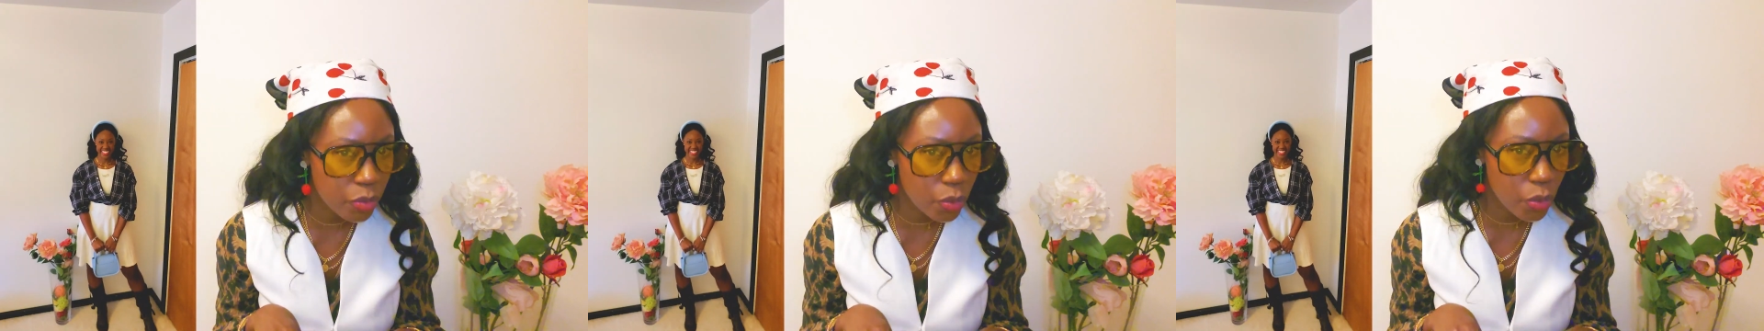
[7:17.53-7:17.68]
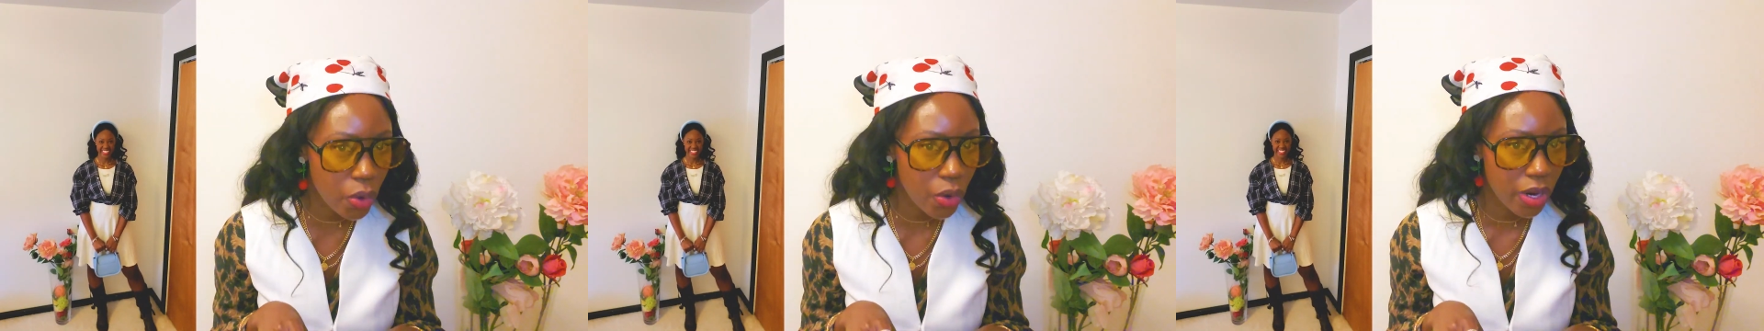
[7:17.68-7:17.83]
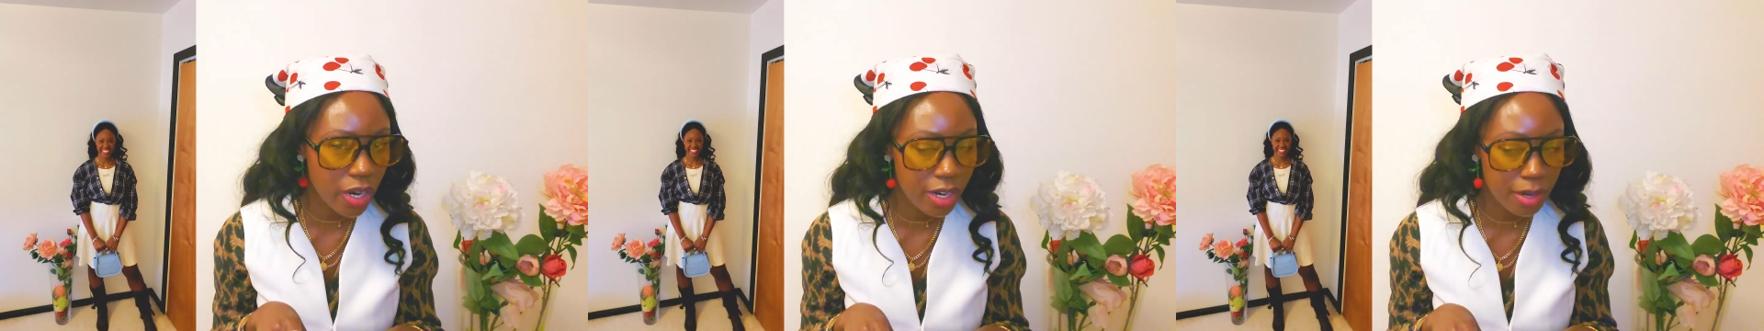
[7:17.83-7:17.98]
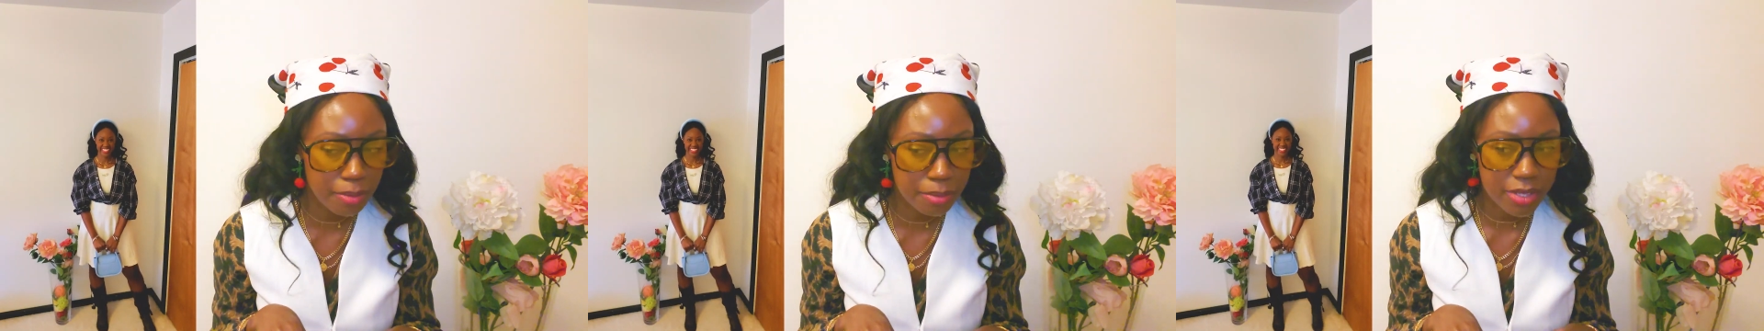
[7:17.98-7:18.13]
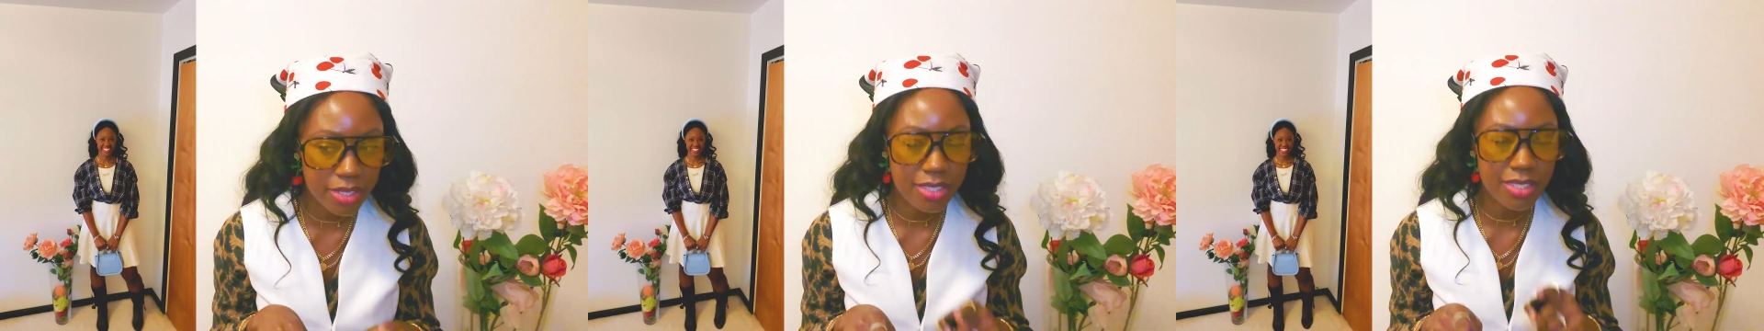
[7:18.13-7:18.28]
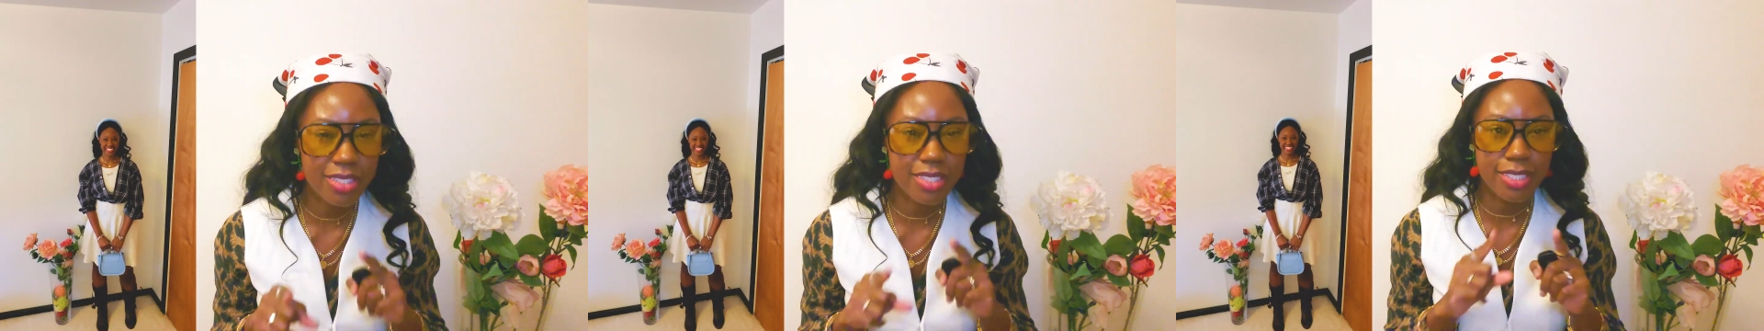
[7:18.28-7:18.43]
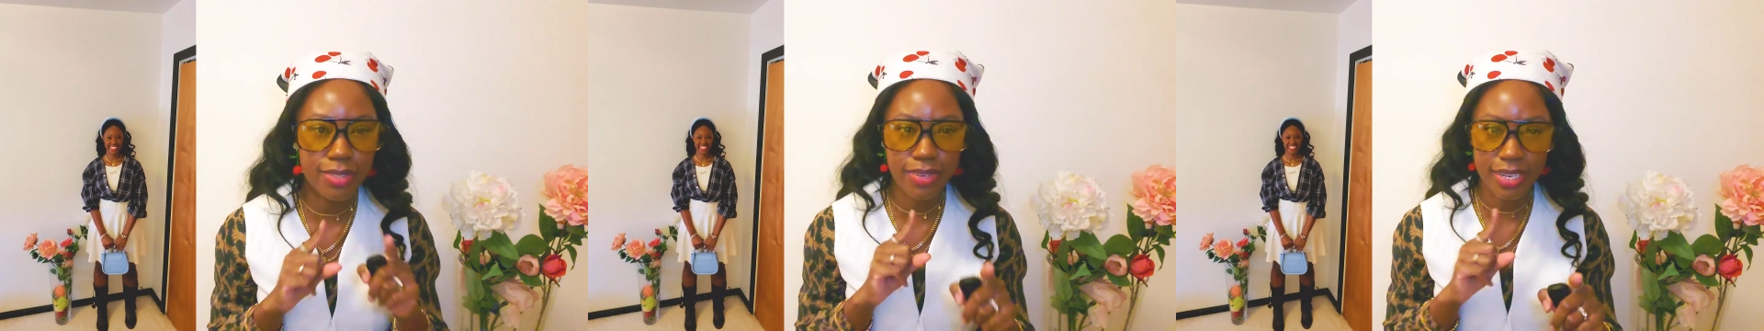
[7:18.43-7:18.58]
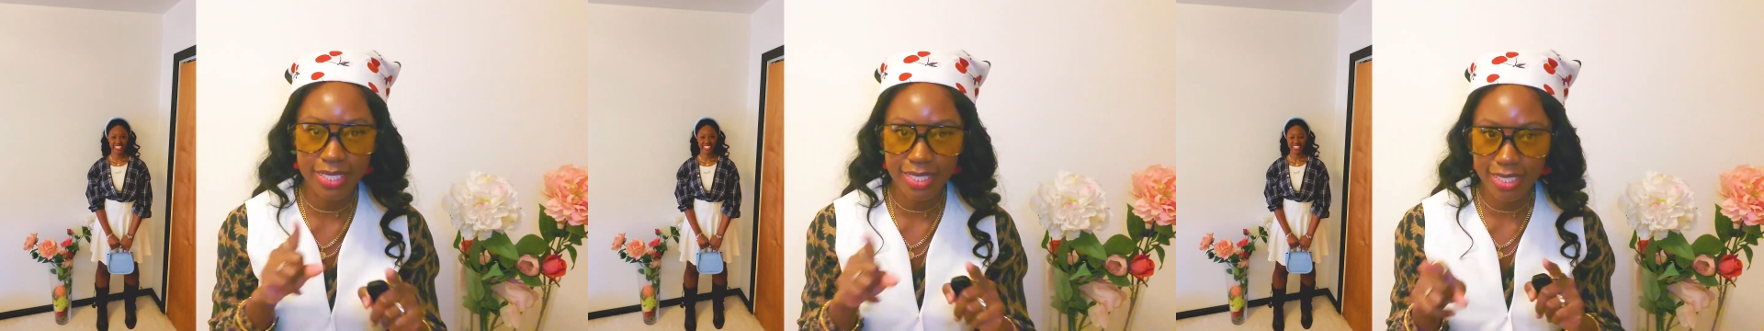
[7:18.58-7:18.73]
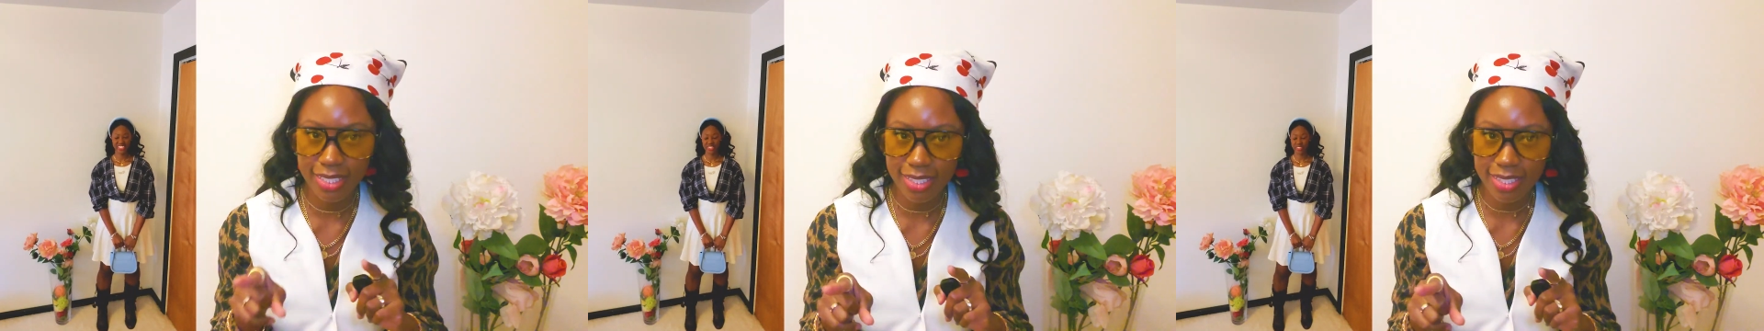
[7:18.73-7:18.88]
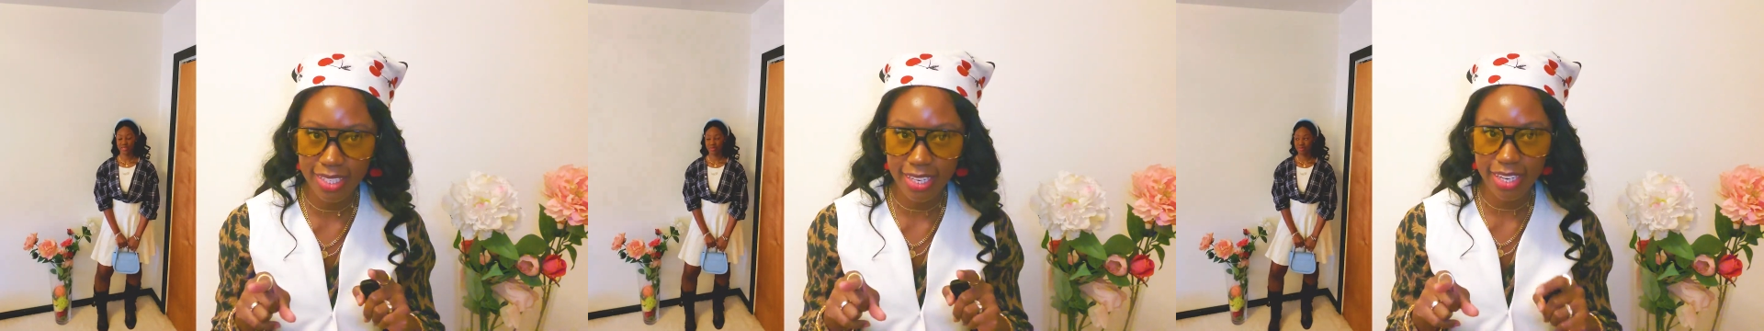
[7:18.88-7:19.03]
warm. See what I
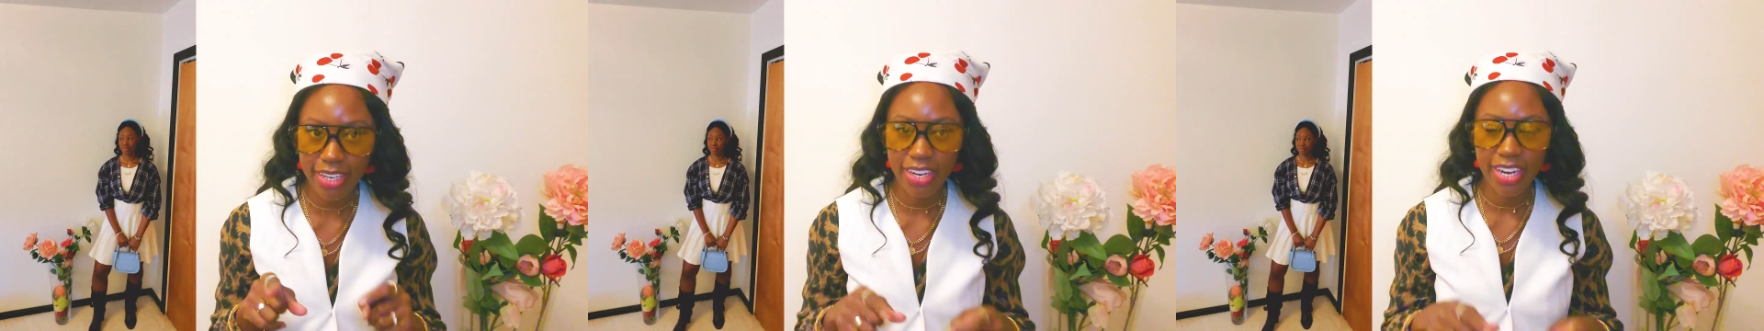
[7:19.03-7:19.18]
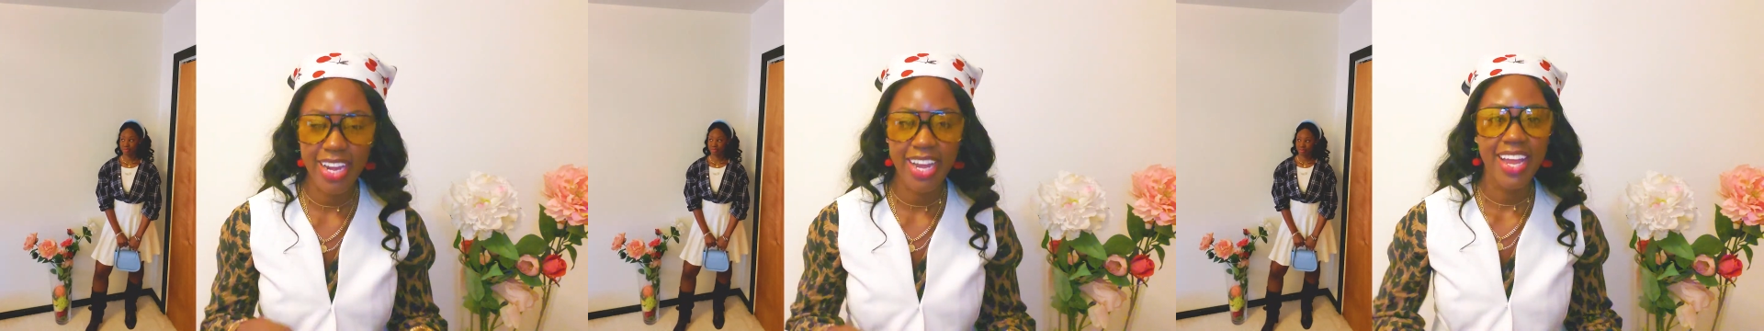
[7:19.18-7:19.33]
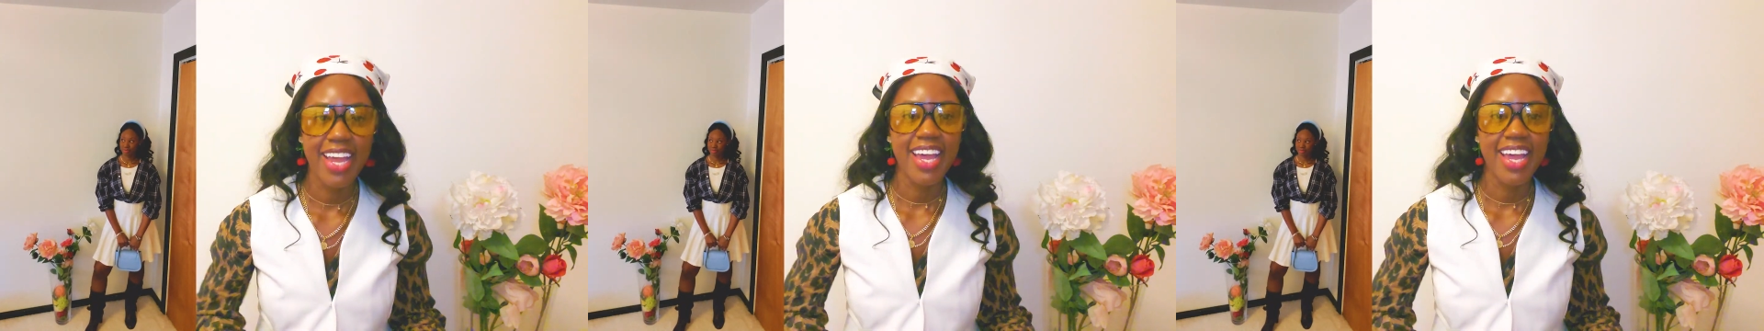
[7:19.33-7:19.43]
did there?